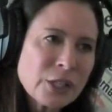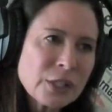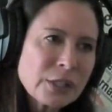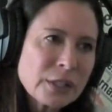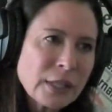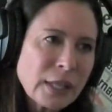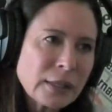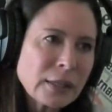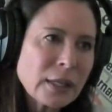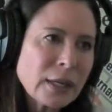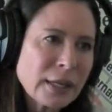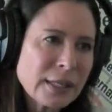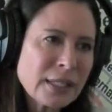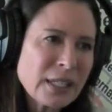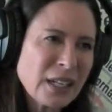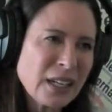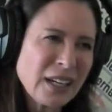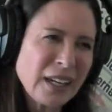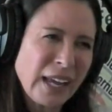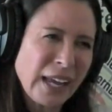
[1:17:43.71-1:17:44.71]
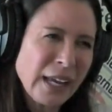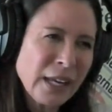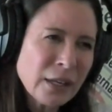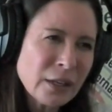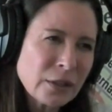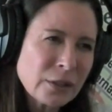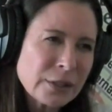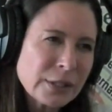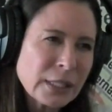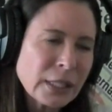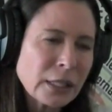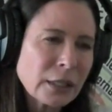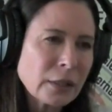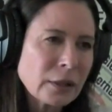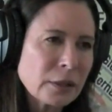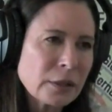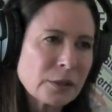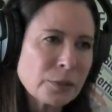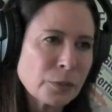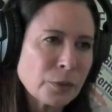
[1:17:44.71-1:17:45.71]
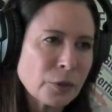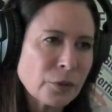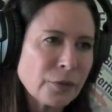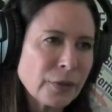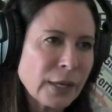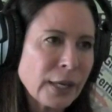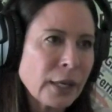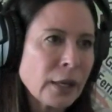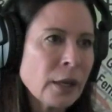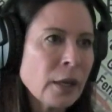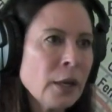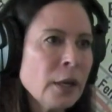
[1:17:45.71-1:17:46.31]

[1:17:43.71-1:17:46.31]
just said that I did an anal scene in this movie.